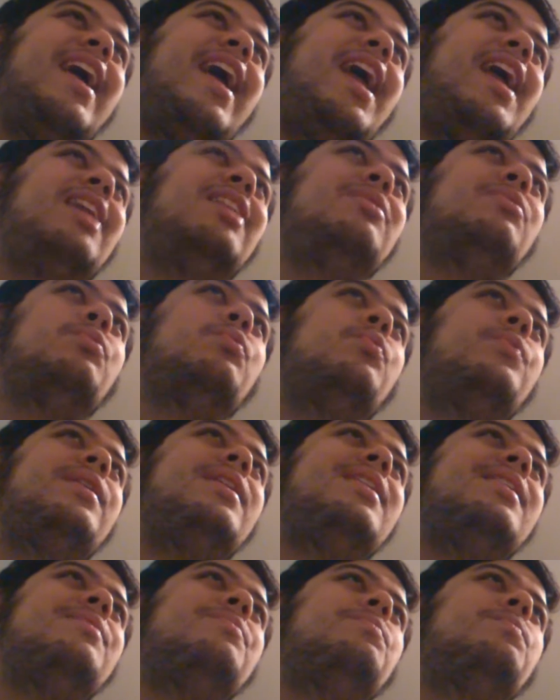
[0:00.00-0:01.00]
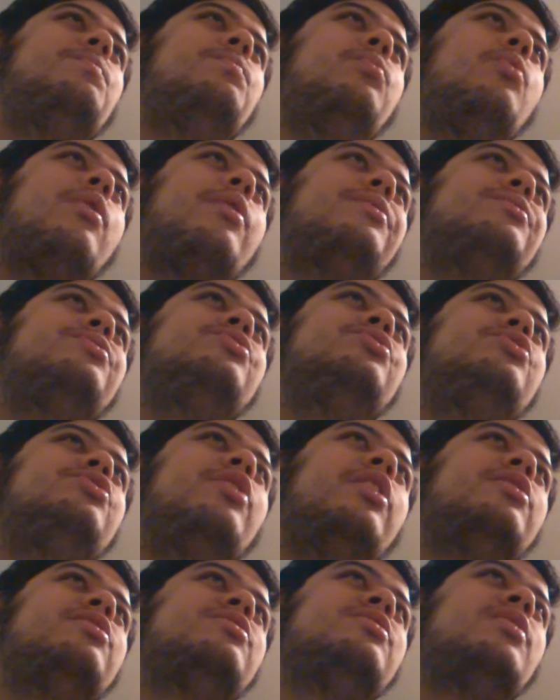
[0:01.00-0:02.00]
and we were
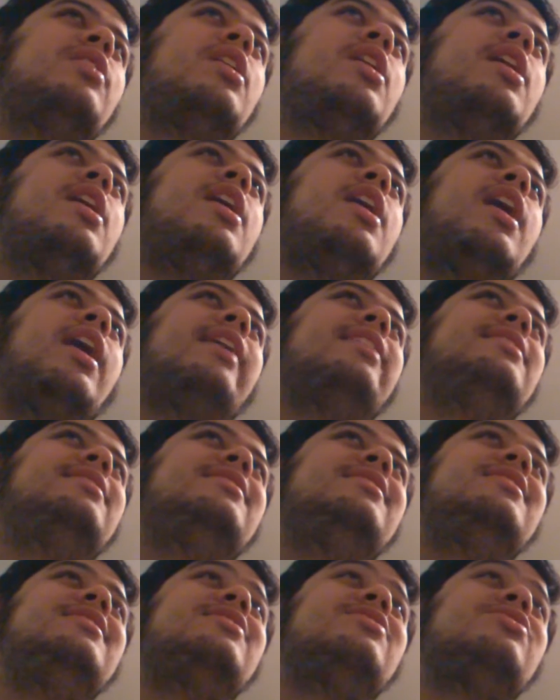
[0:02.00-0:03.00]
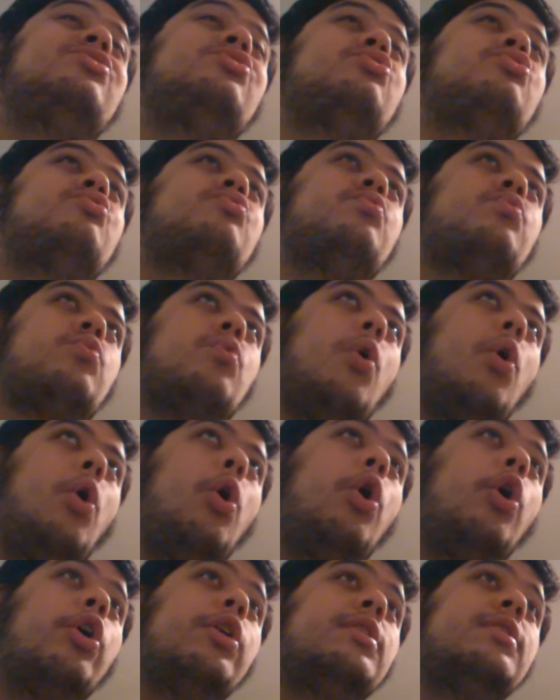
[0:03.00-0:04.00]
just
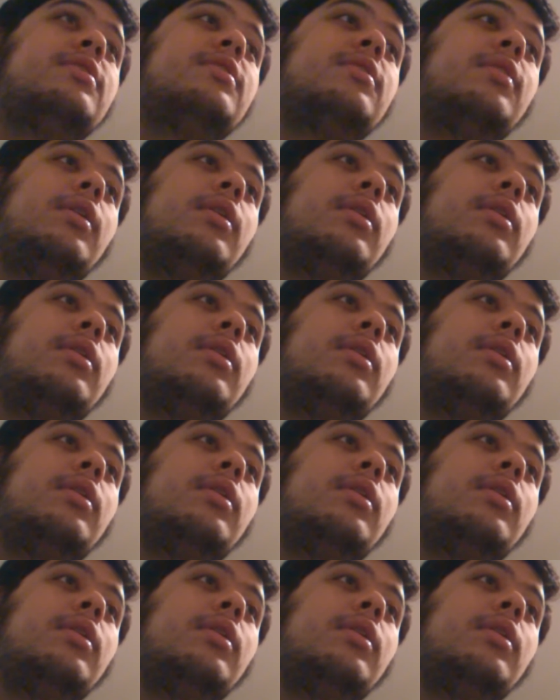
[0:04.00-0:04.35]
destroyed.